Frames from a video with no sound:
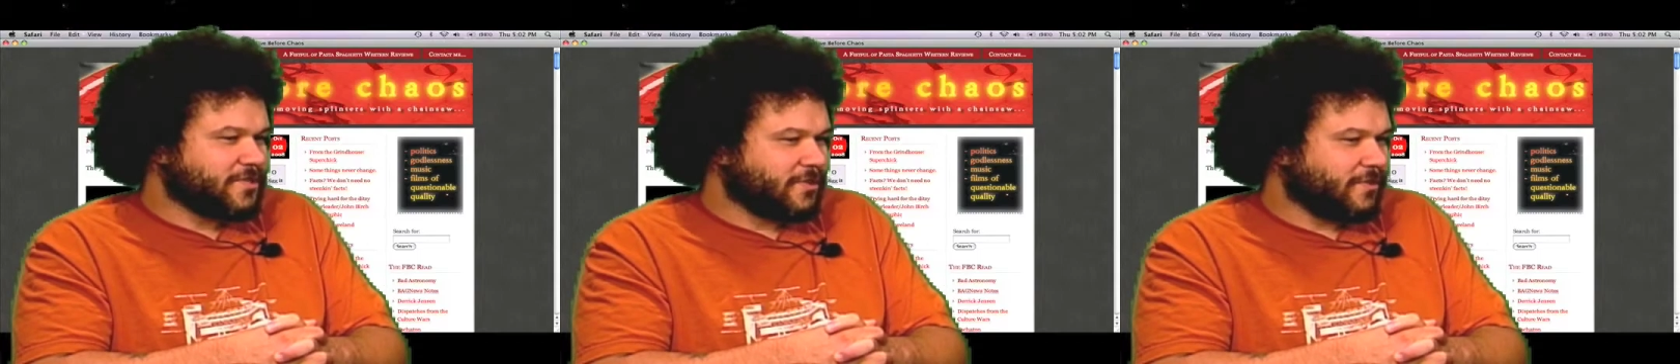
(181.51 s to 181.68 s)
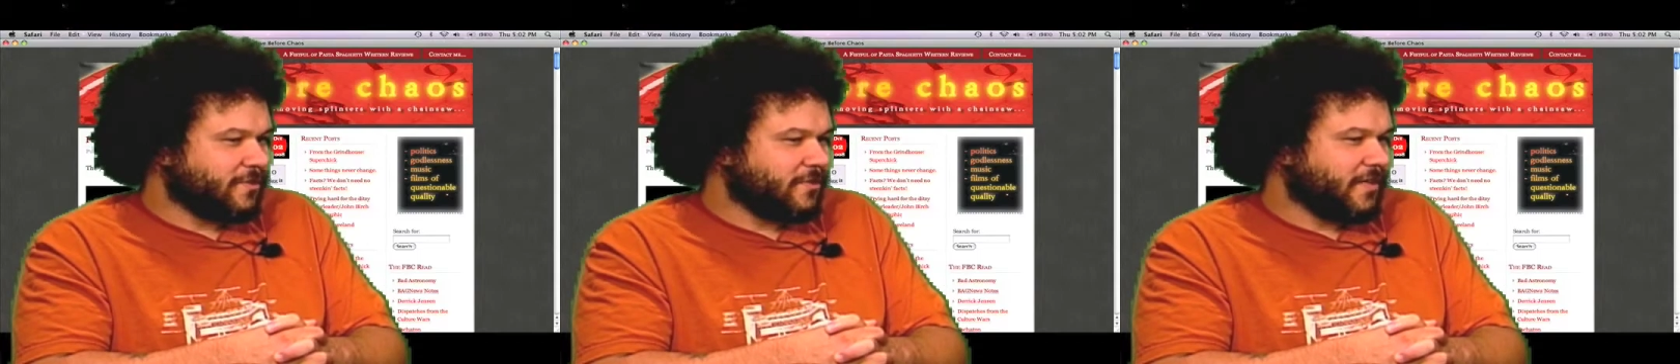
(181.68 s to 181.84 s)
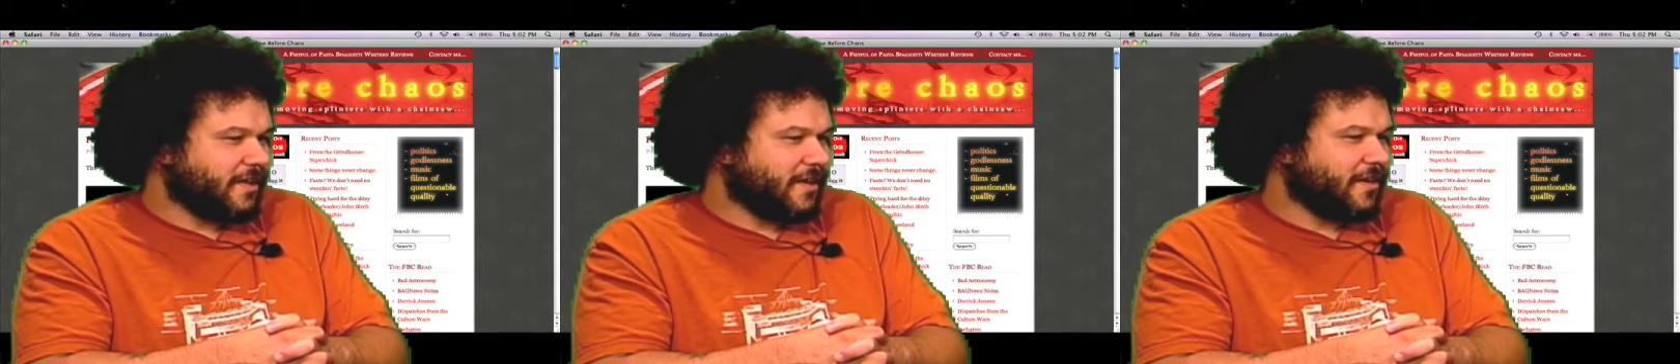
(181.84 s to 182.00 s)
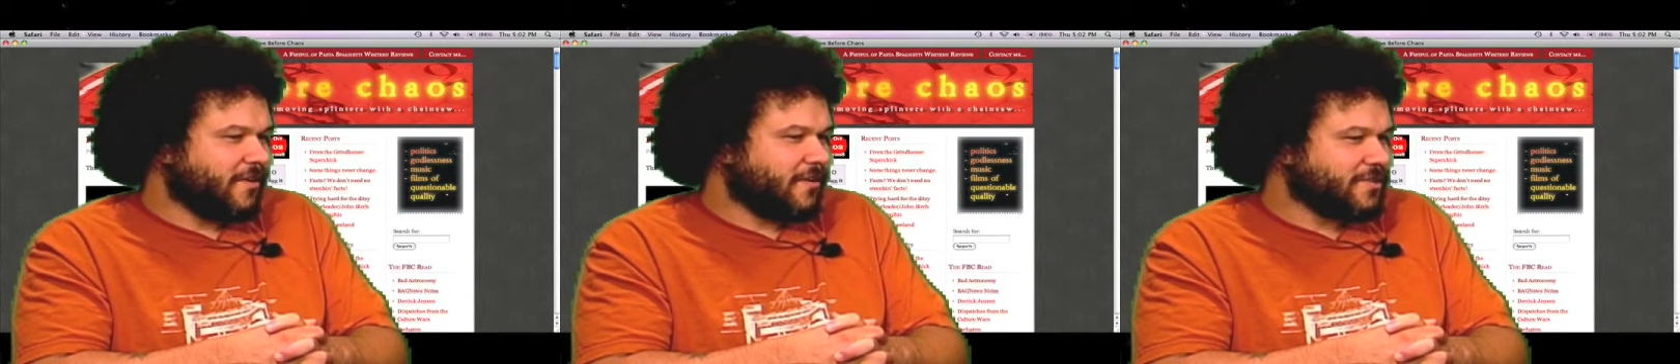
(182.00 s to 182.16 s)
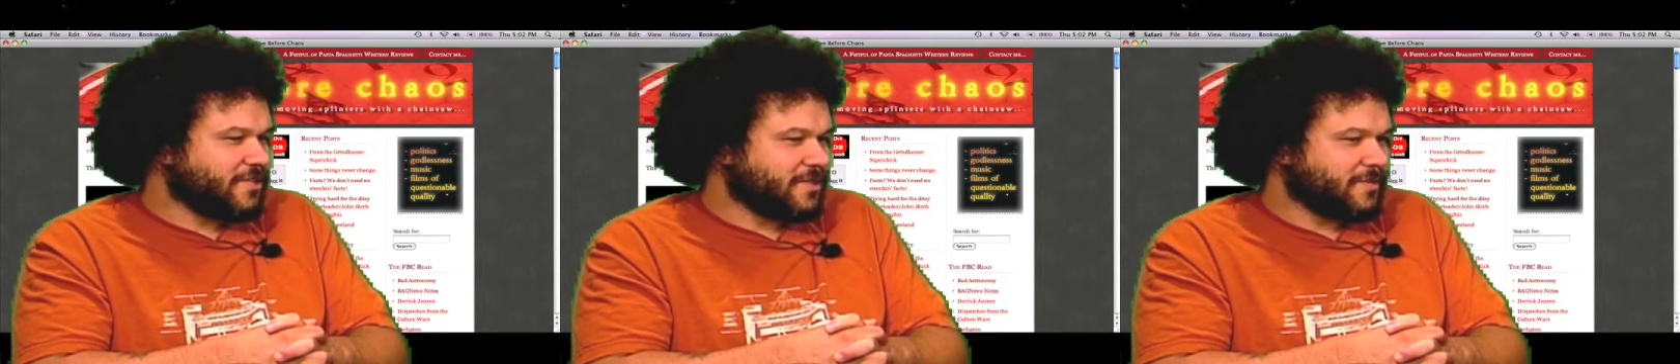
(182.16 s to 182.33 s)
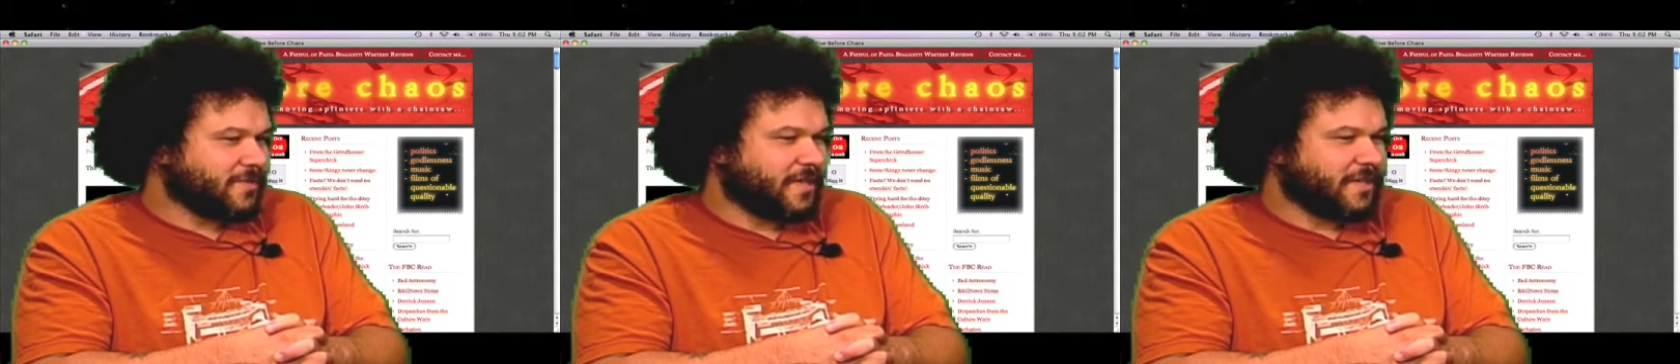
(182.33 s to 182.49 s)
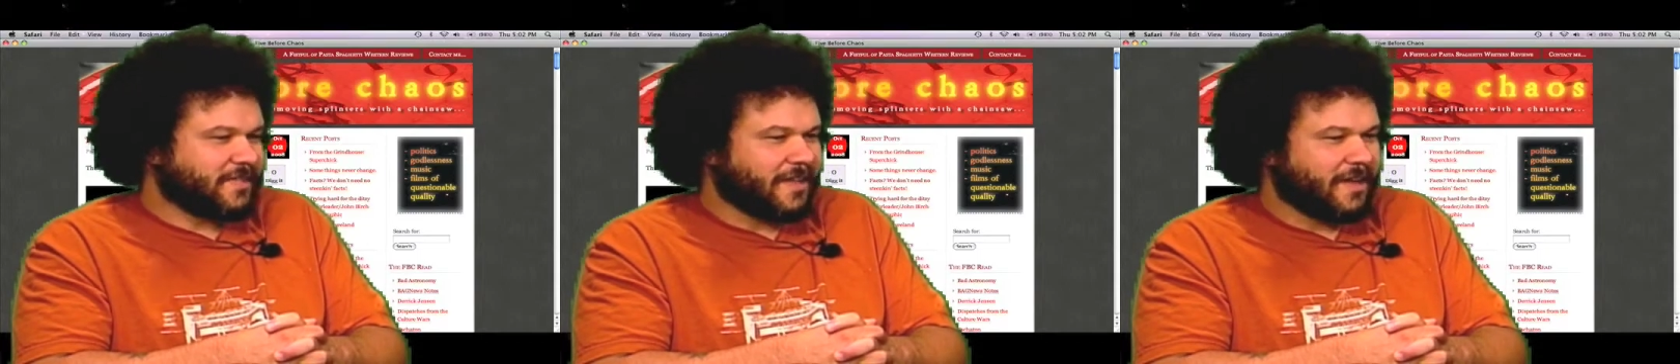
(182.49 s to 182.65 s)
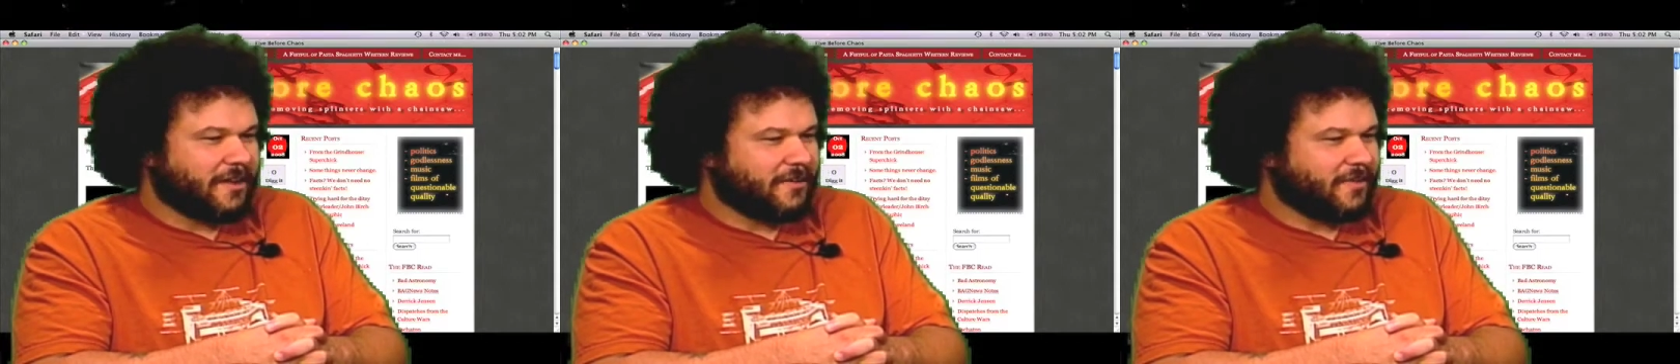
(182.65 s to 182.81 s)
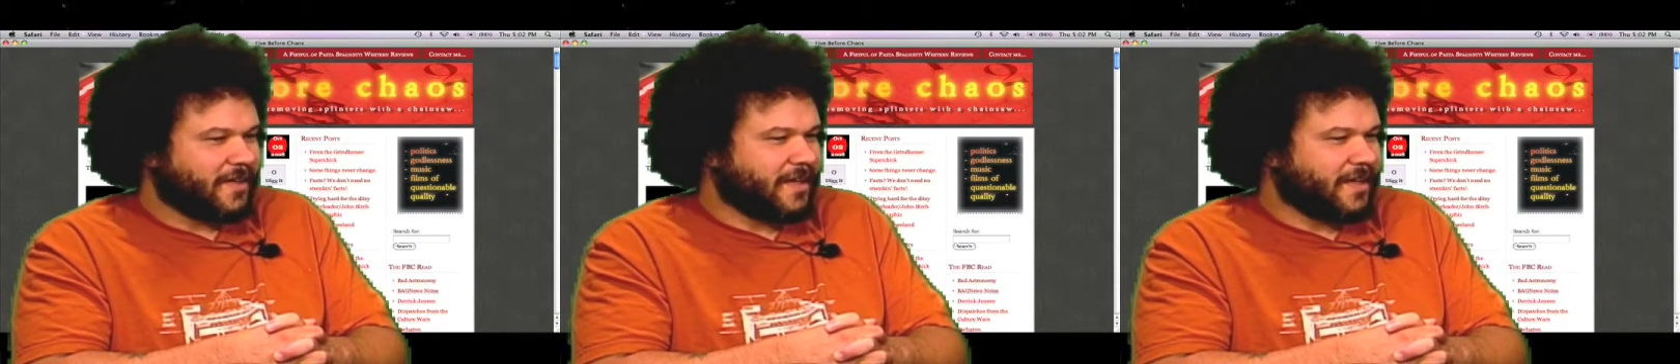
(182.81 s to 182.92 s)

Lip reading: sold there, or something like that.